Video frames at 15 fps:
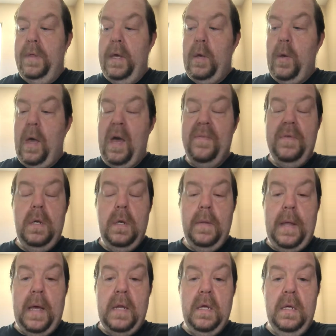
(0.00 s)
you have it.
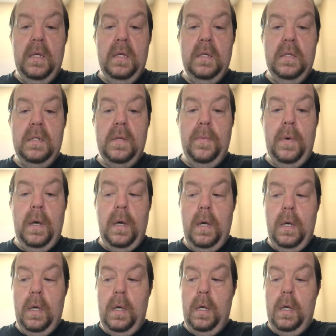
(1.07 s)
That is
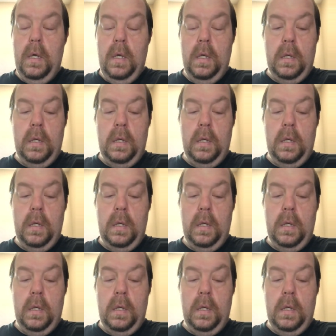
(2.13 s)
my